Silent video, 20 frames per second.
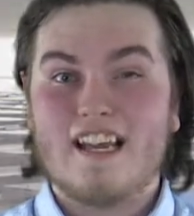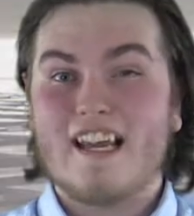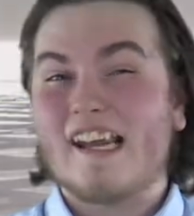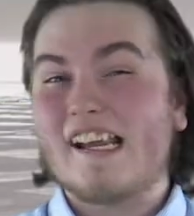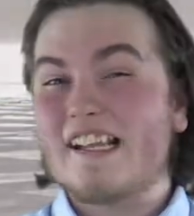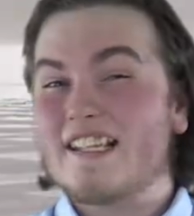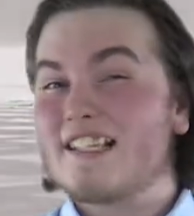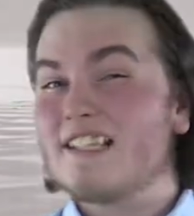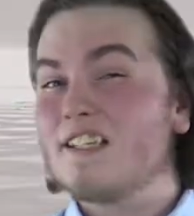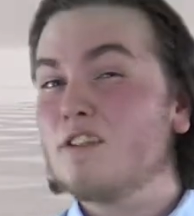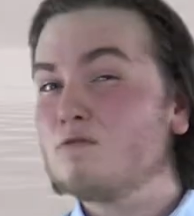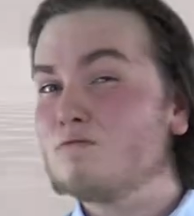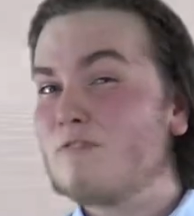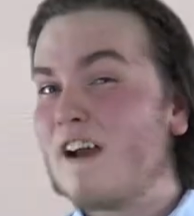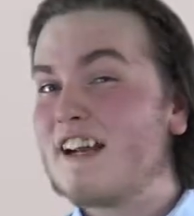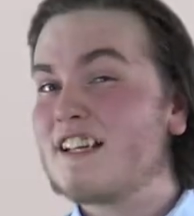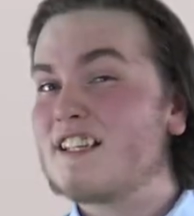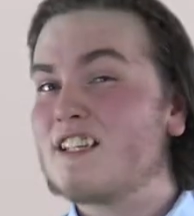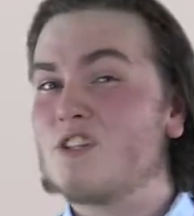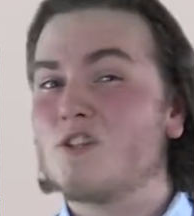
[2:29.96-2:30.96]
It's still
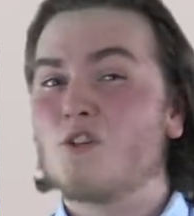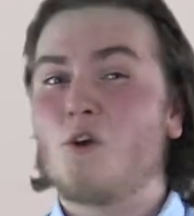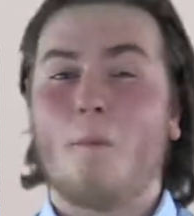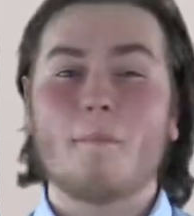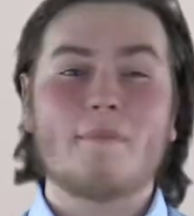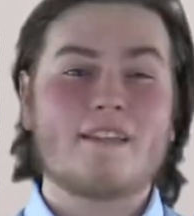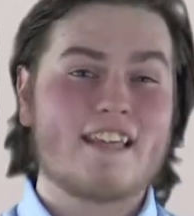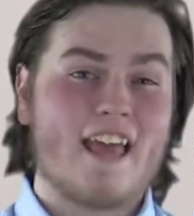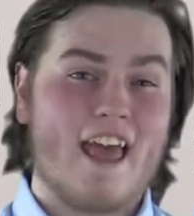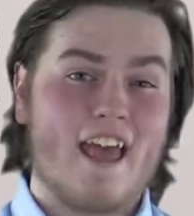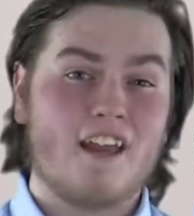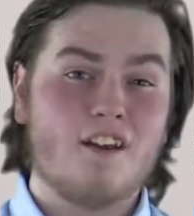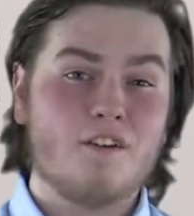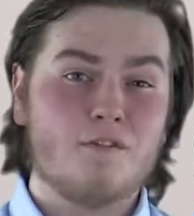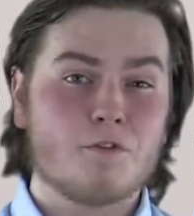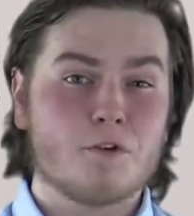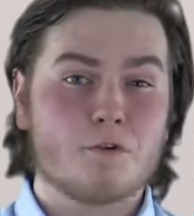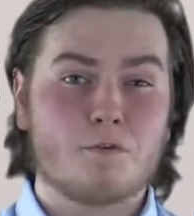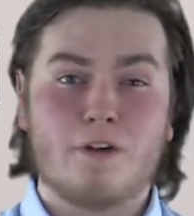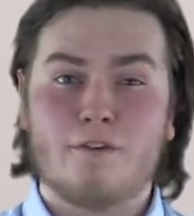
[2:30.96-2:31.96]
ranked in the top 10 of
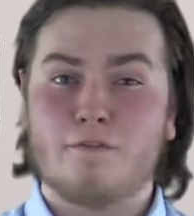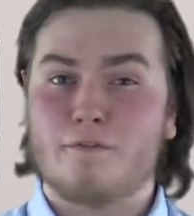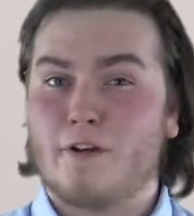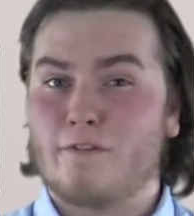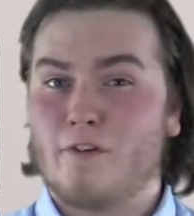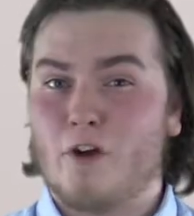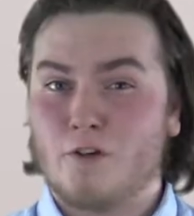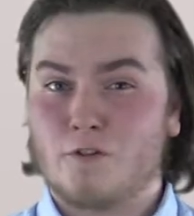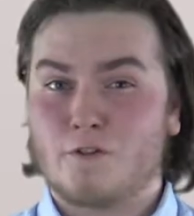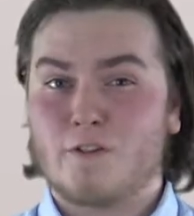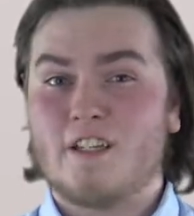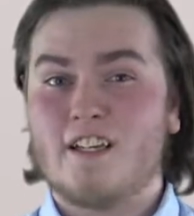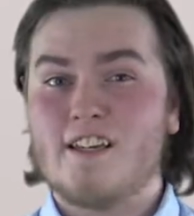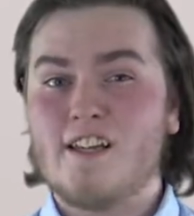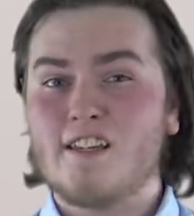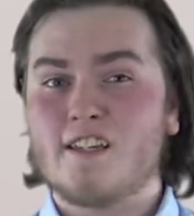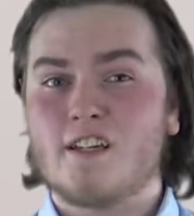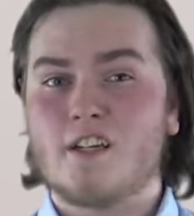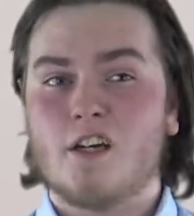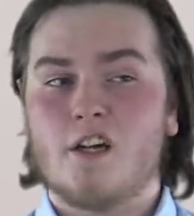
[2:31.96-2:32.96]
the Green 500
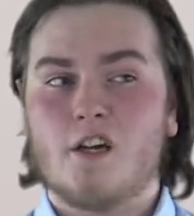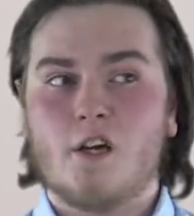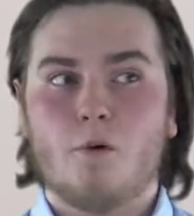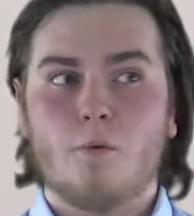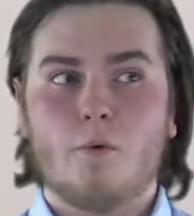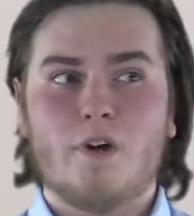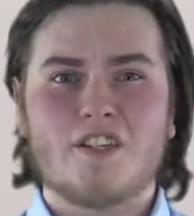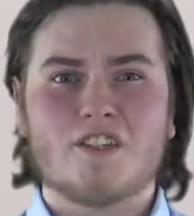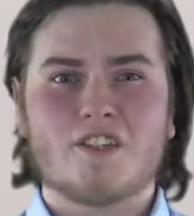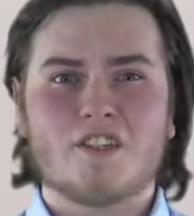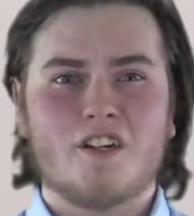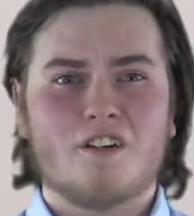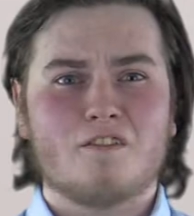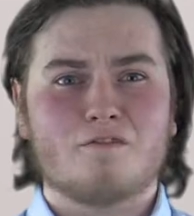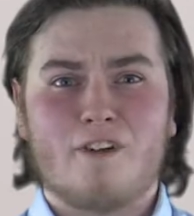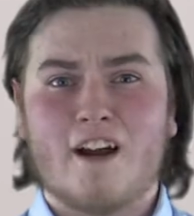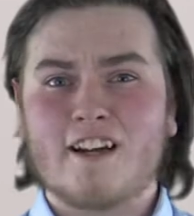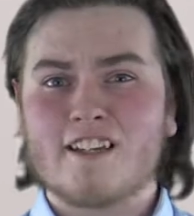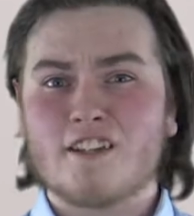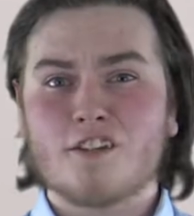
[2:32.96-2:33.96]
list, which
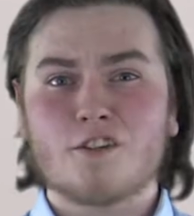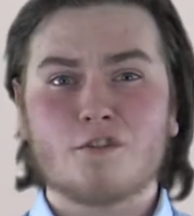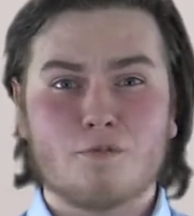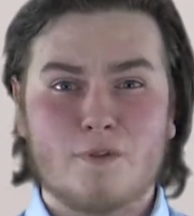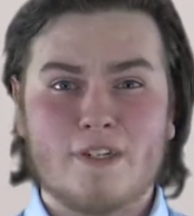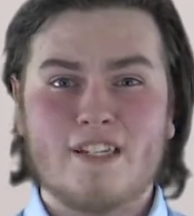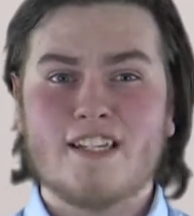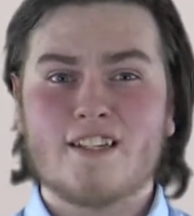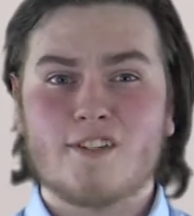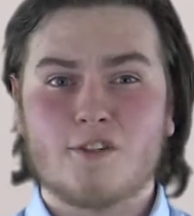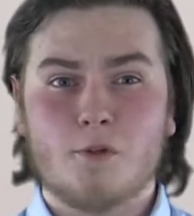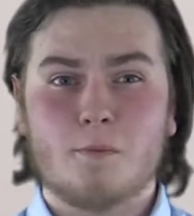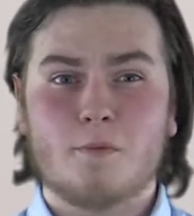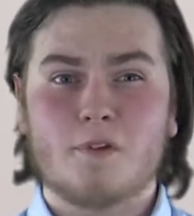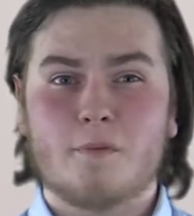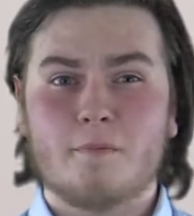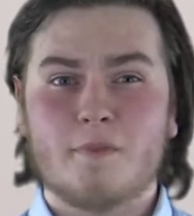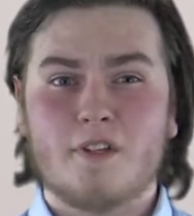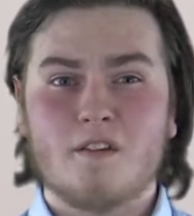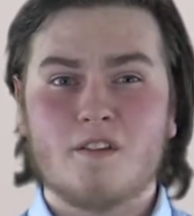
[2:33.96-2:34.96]
ranks the greenest
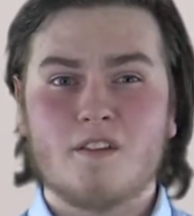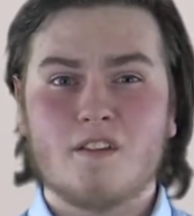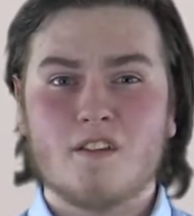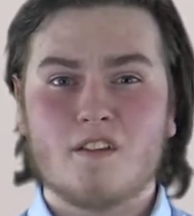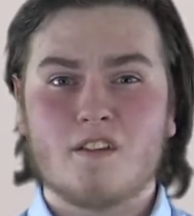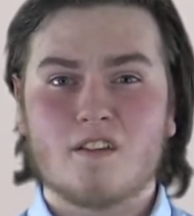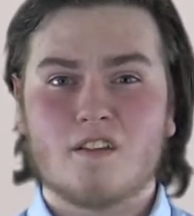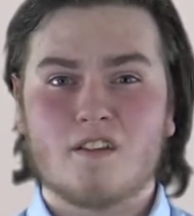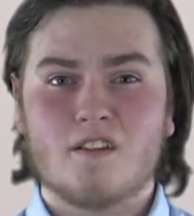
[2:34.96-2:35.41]
supercomputers.